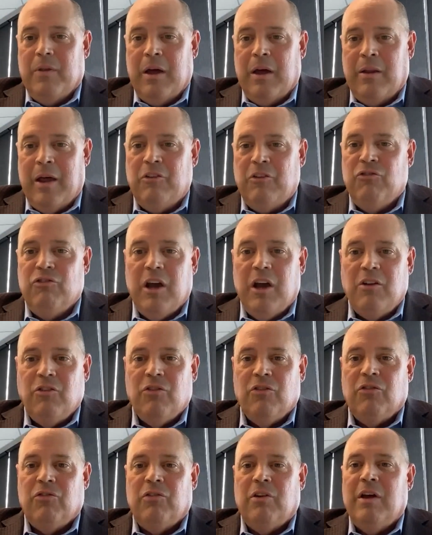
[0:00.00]
And that
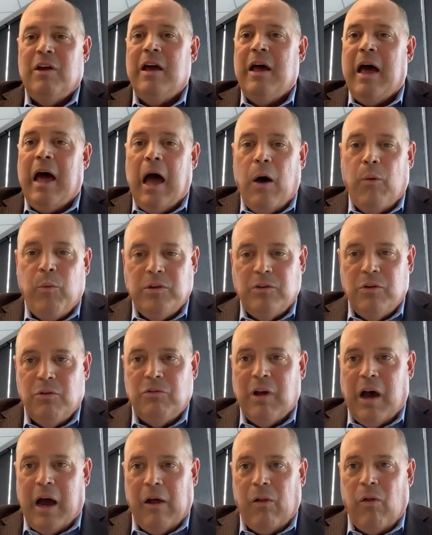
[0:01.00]
changes how we do
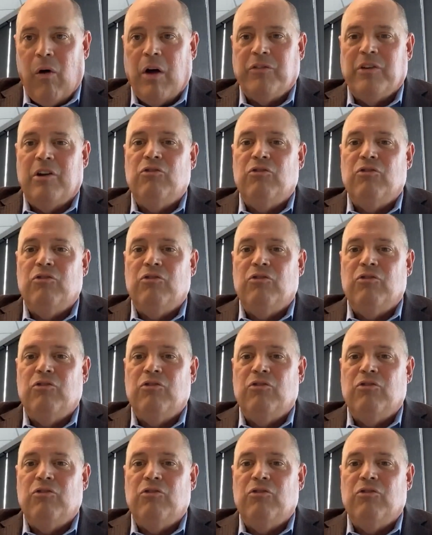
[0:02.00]
dialogues.